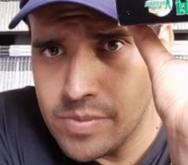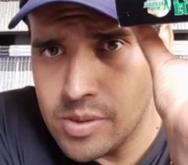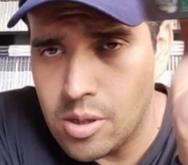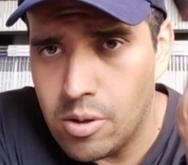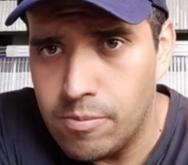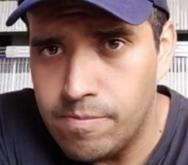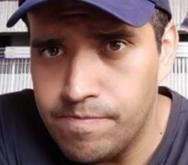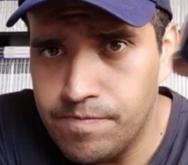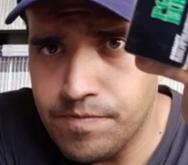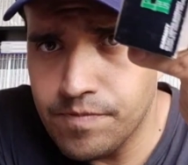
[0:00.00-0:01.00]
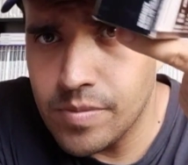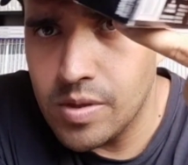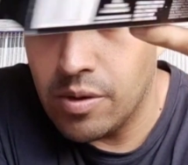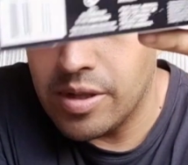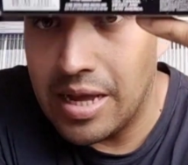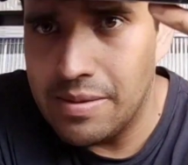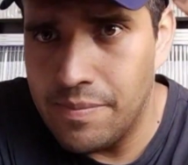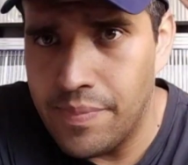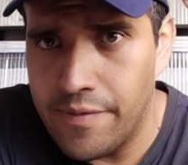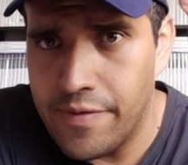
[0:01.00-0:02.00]
So look at
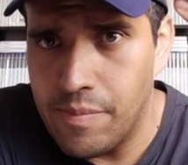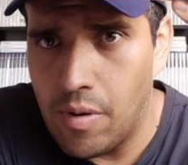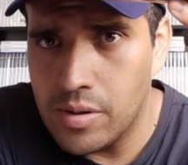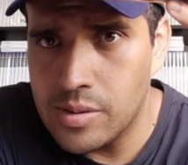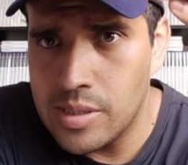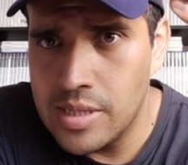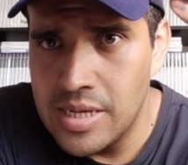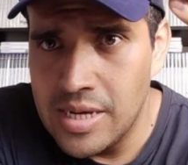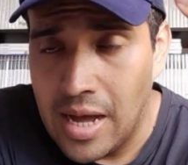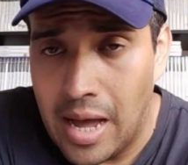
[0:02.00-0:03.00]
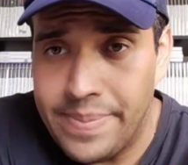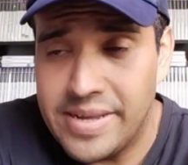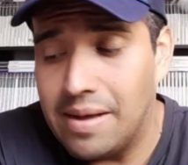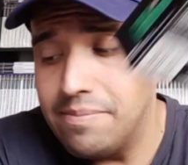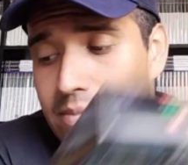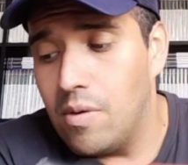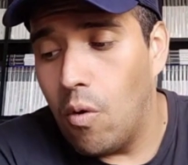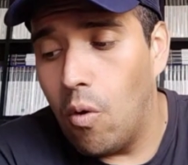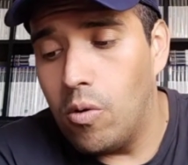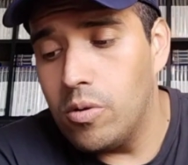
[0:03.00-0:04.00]
that, perfect box. I picked up
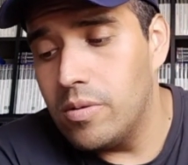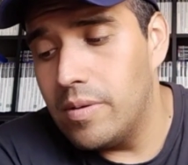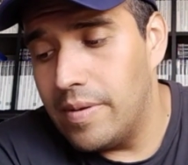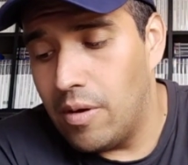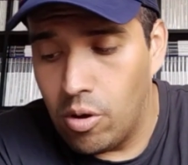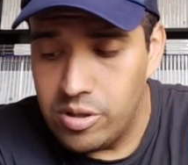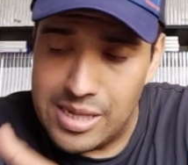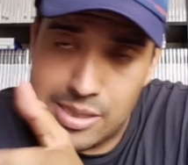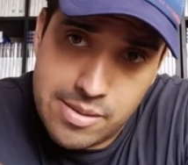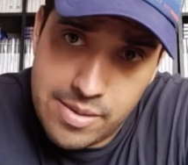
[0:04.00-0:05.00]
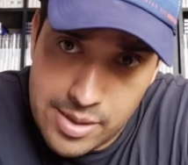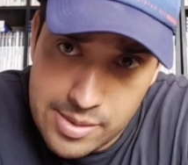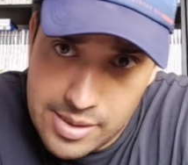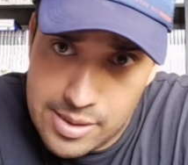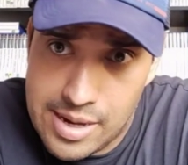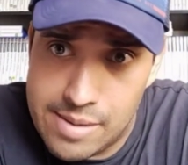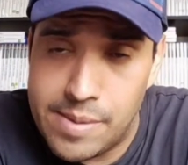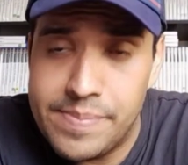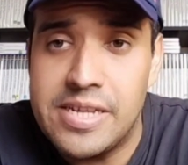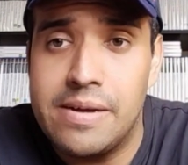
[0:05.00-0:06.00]
all these SNES games I
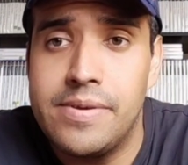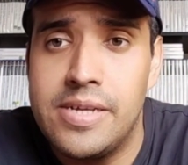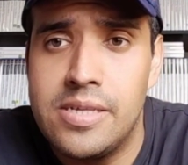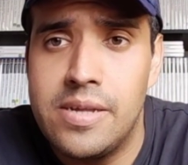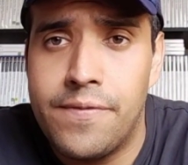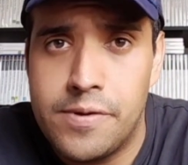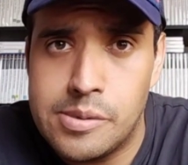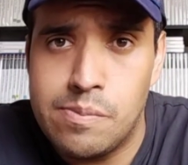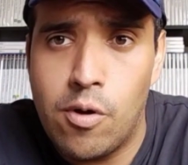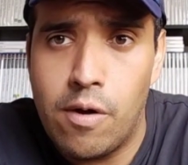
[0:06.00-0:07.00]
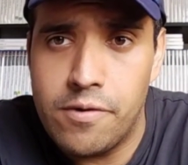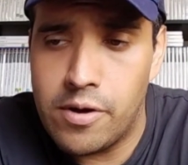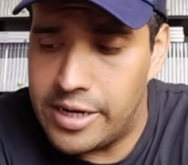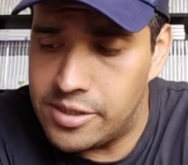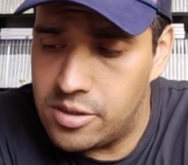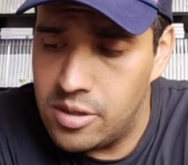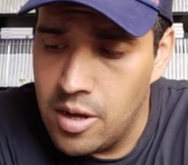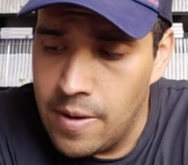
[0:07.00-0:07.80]
picked up in the first book of location.